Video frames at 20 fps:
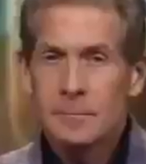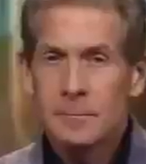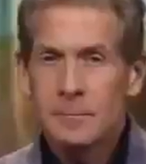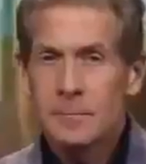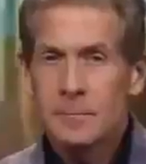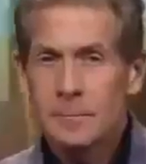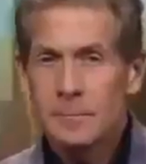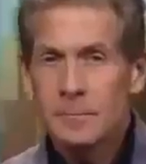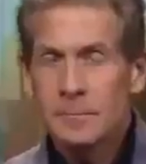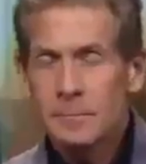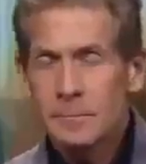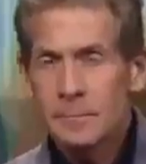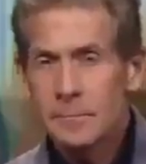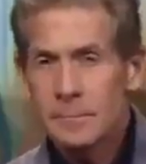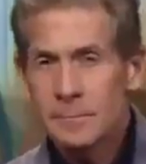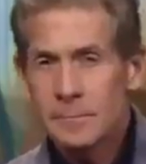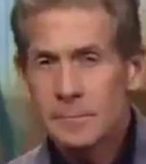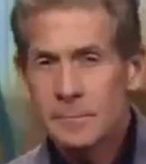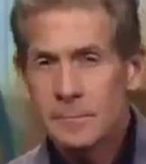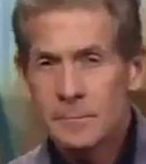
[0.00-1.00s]

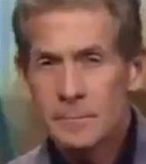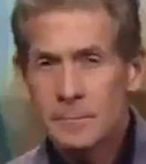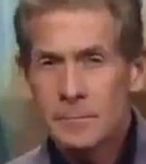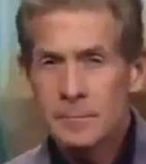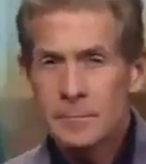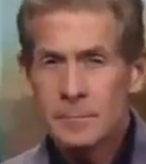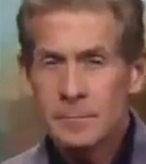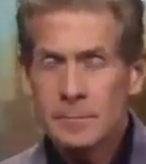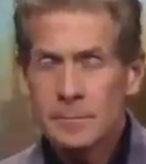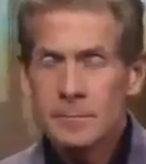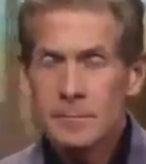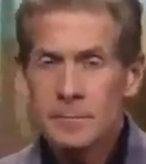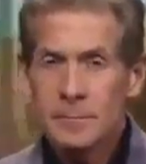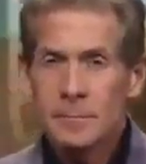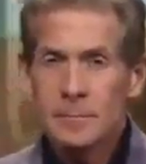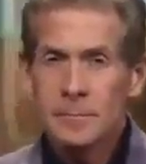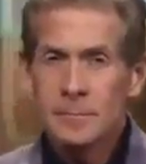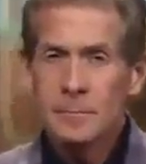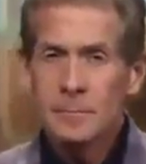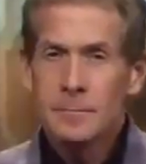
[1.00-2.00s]

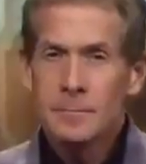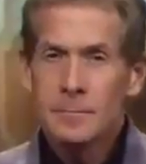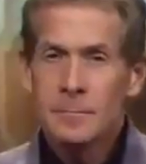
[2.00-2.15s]
(not speaking)